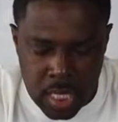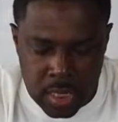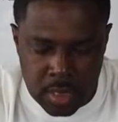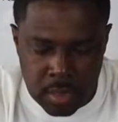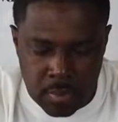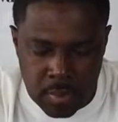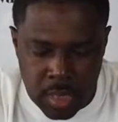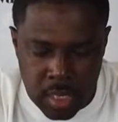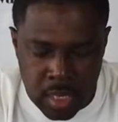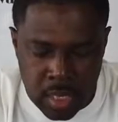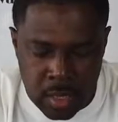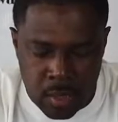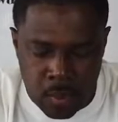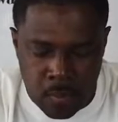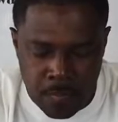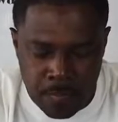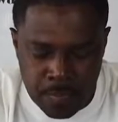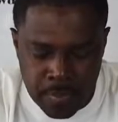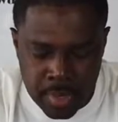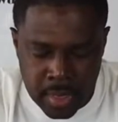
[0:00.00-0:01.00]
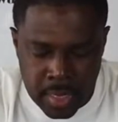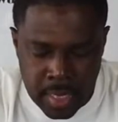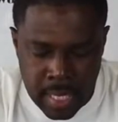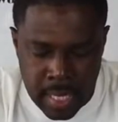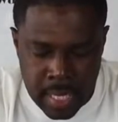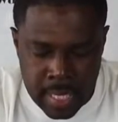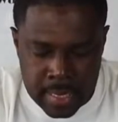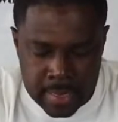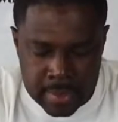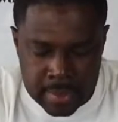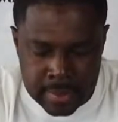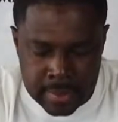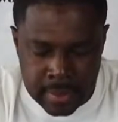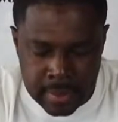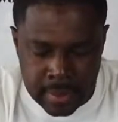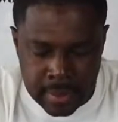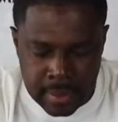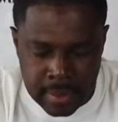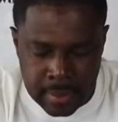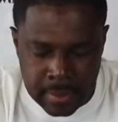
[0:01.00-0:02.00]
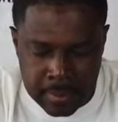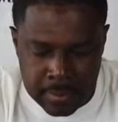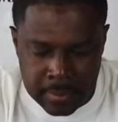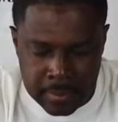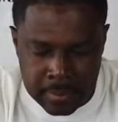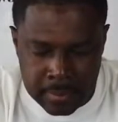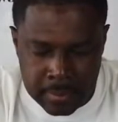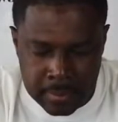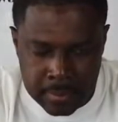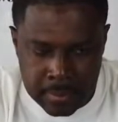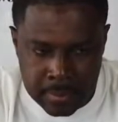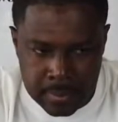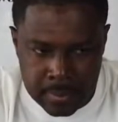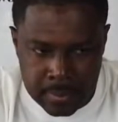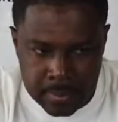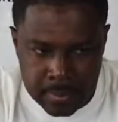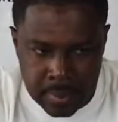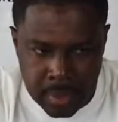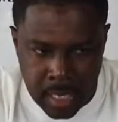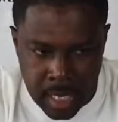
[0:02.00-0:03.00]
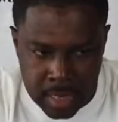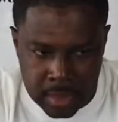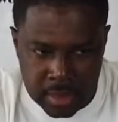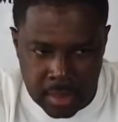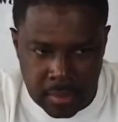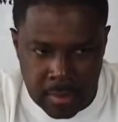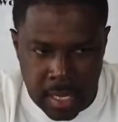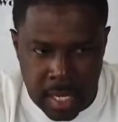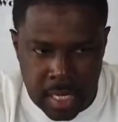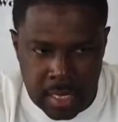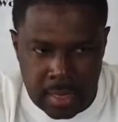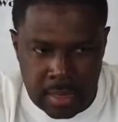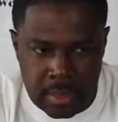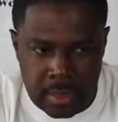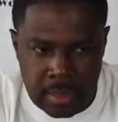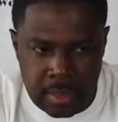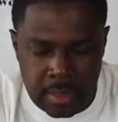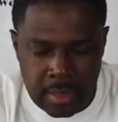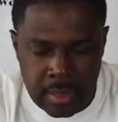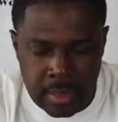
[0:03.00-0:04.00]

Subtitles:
Cozumel, and Costa Maya,